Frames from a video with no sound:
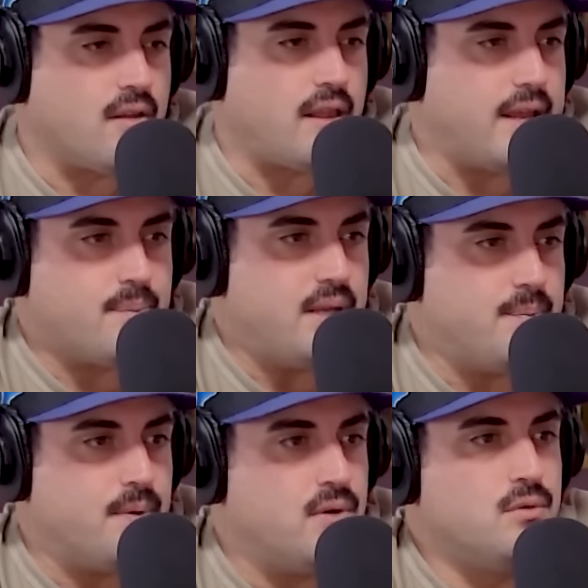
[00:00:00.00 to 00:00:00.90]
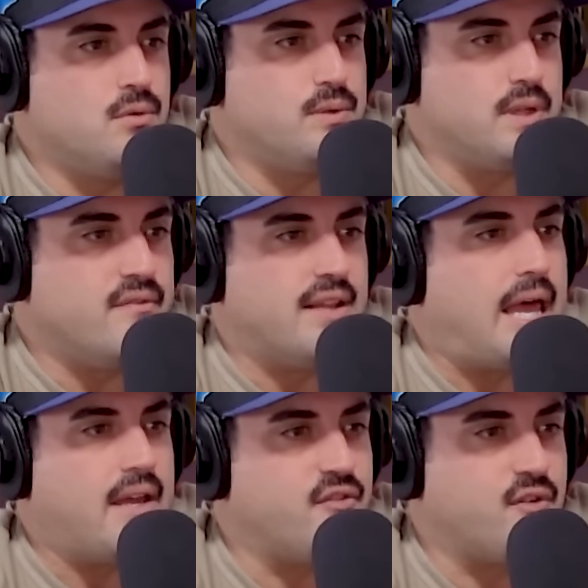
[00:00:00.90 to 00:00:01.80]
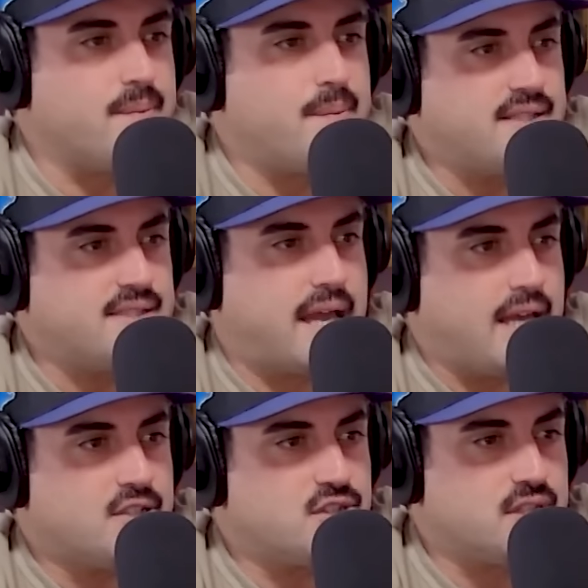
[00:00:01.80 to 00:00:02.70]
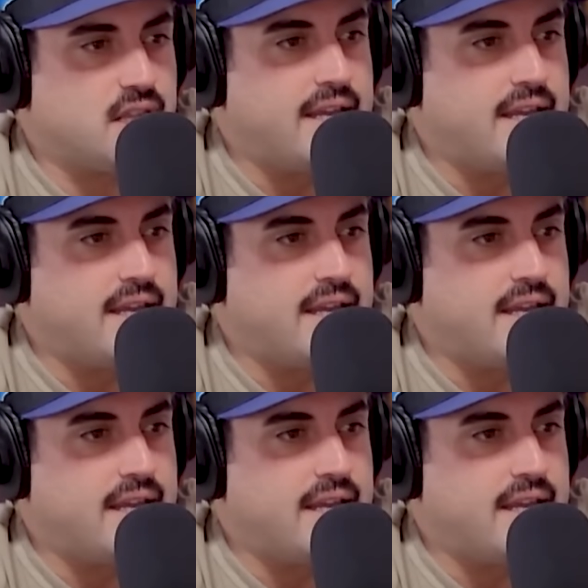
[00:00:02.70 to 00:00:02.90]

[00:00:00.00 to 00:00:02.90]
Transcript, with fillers: like people who live a life with a mustache. Like